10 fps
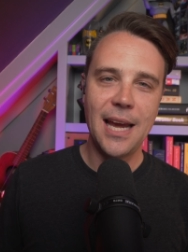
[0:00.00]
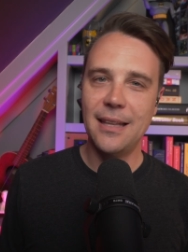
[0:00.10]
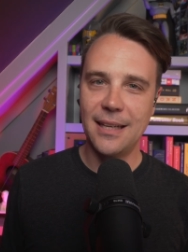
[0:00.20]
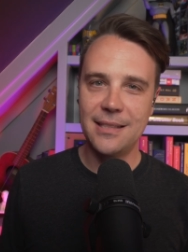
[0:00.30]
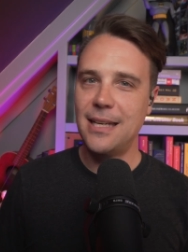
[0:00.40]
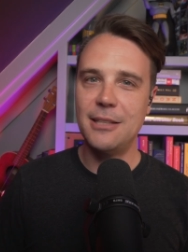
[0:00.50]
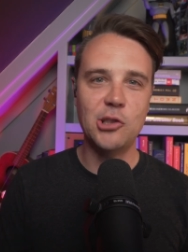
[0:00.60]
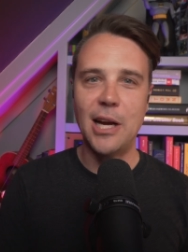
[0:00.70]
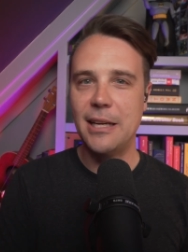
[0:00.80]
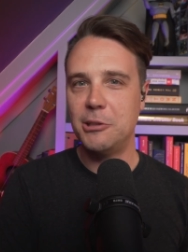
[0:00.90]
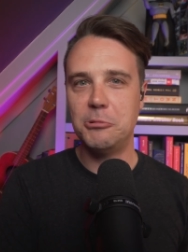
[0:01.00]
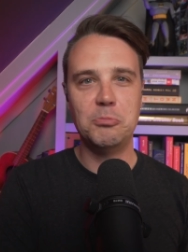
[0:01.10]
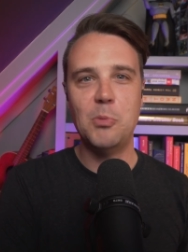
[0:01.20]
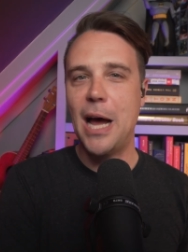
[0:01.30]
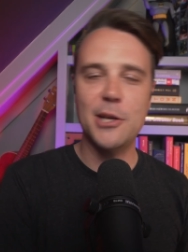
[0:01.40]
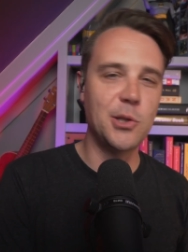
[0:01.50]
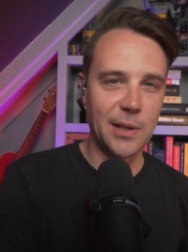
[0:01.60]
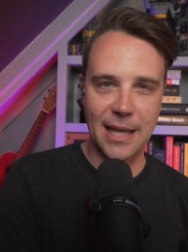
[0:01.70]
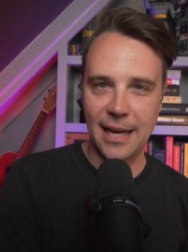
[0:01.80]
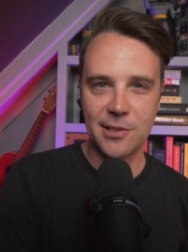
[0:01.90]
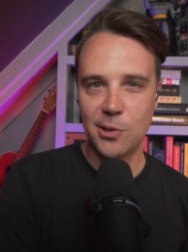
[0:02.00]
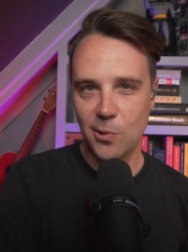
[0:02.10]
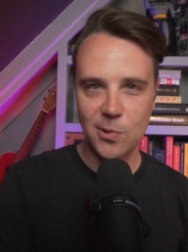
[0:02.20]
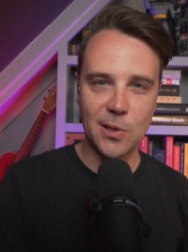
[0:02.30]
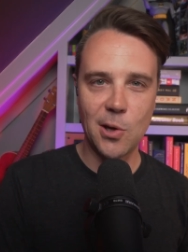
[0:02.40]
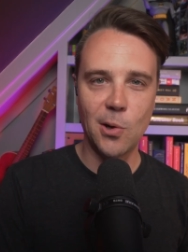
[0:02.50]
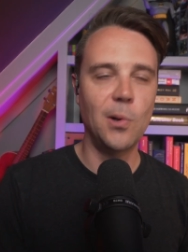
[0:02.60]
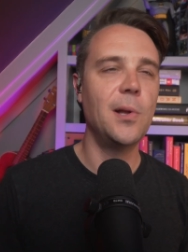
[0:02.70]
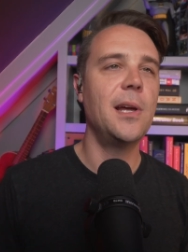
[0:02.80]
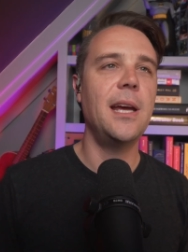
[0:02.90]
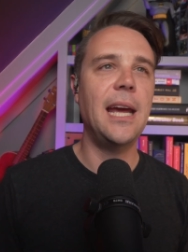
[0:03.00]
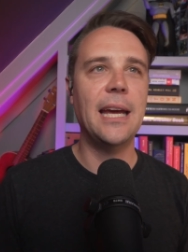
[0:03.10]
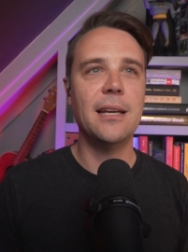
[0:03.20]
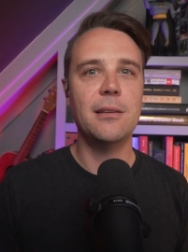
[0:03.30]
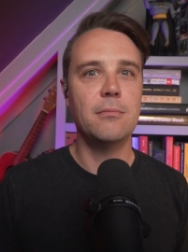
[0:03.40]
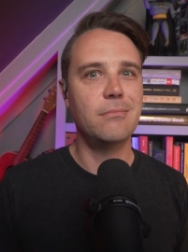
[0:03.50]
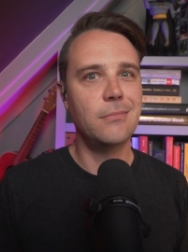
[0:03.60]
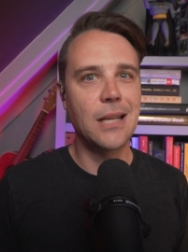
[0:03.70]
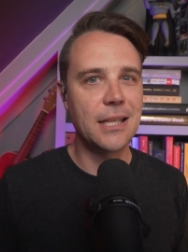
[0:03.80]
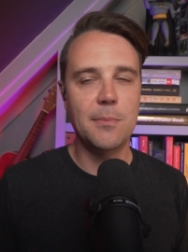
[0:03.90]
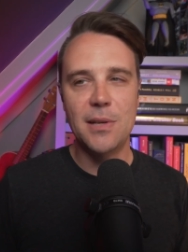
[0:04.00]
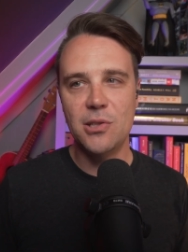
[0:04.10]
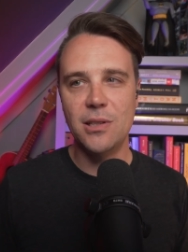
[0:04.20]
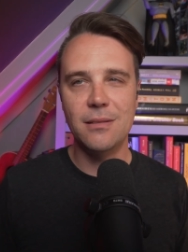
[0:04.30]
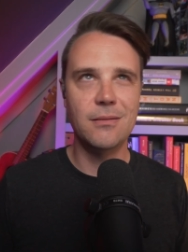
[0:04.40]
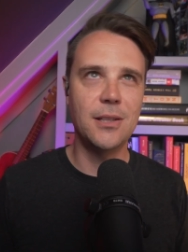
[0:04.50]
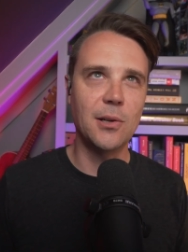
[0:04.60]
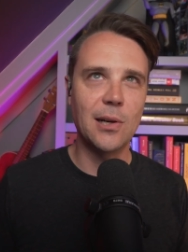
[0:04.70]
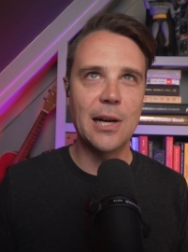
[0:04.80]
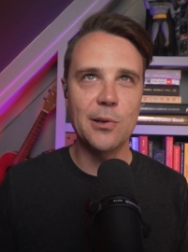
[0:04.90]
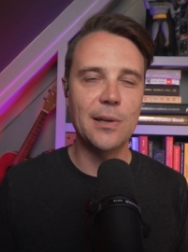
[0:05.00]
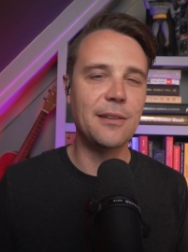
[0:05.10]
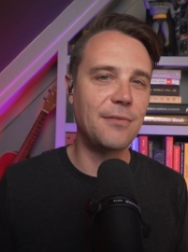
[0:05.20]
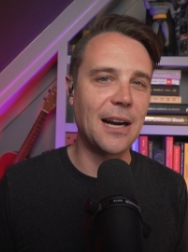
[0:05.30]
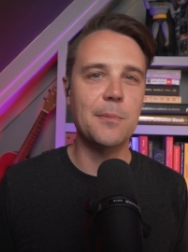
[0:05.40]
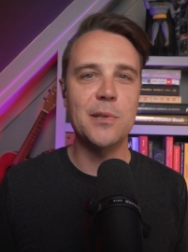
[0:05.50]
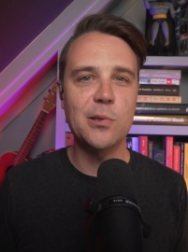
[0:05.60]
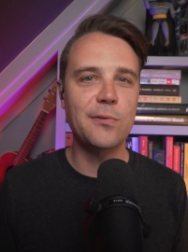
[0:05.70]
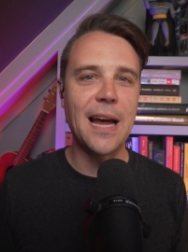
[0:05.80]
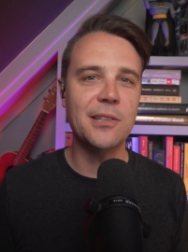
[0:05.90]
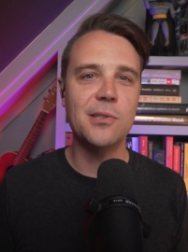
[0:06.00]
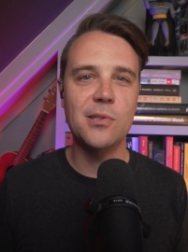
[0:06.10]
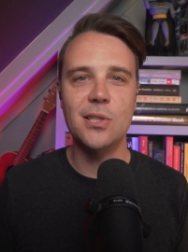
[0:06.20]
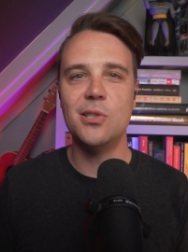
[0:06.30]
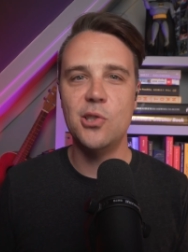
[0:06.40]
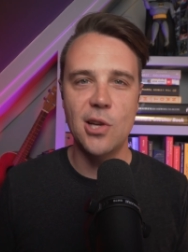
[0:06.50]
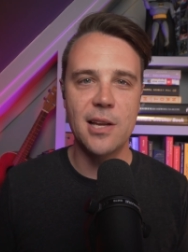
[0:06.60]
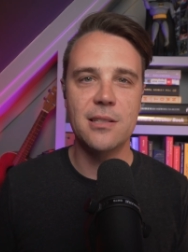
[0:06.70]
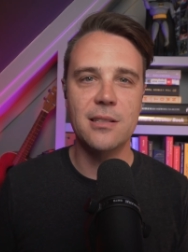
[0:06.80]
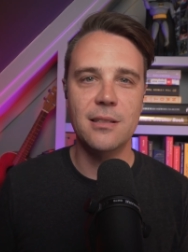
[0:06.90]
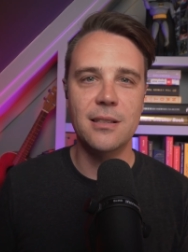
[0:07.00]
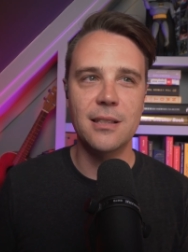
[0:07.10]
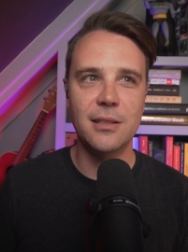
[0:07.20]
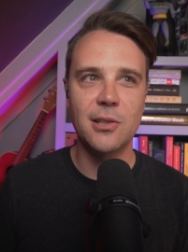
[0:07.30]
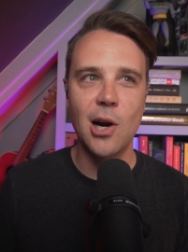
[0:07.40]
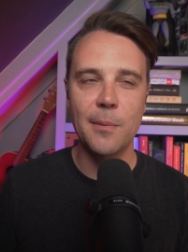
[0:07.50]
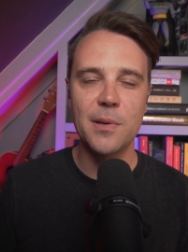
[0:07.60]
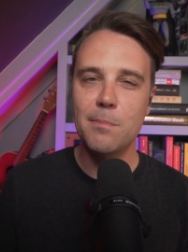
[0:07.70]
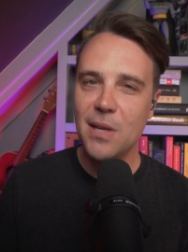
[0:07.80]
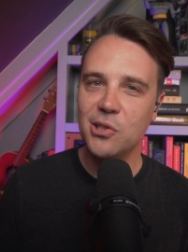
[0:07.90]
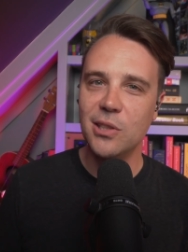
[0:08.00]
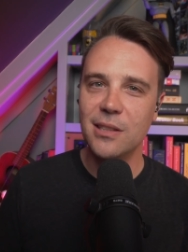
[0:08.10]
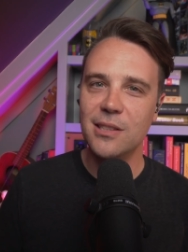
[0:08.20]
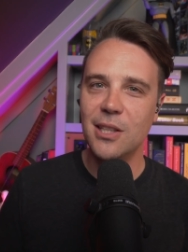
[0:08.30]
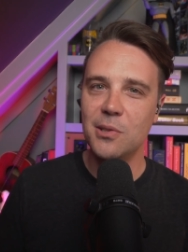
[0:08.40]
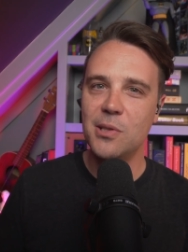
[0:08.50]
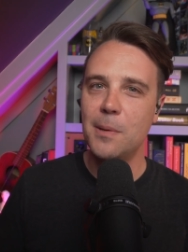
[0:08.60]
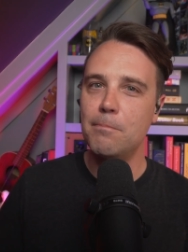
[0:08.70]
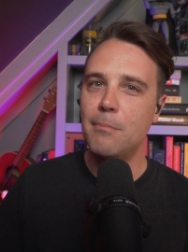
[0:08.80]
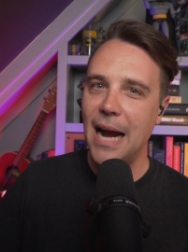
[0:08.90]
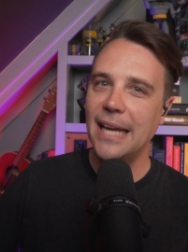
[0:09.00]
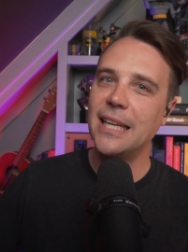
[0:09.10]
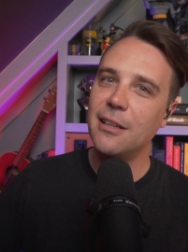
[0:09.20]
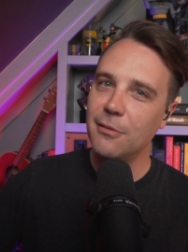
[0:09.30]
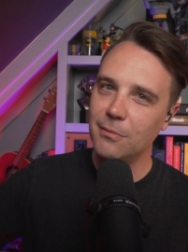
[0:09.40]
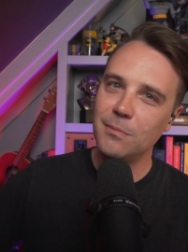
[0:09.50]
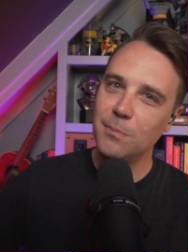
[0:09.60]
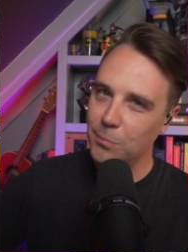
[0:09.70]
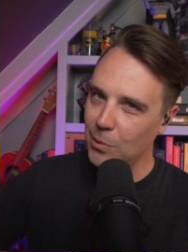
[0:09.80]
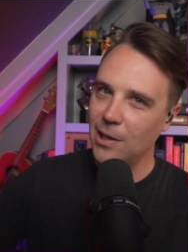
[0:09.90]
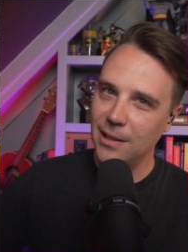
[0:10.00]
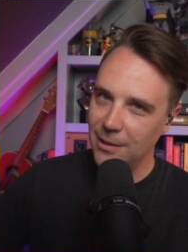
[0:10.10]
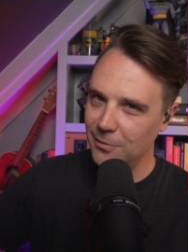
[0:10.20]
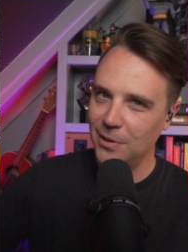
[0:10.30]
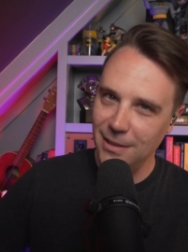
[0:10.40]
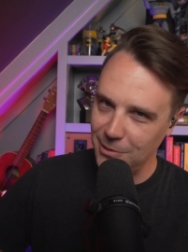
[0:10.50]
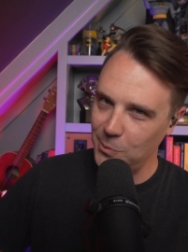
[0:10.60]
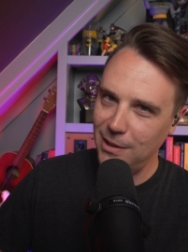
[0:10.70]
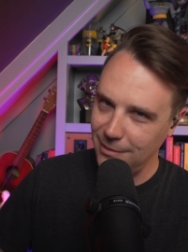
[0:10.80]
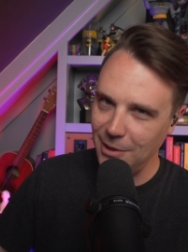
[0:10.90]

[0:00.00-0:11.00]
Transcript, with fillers: And like I said, China's not doing that because they're using coal. And not to mention, there are other environmental factors than just the carbon emissions. There's the mining part of it as well.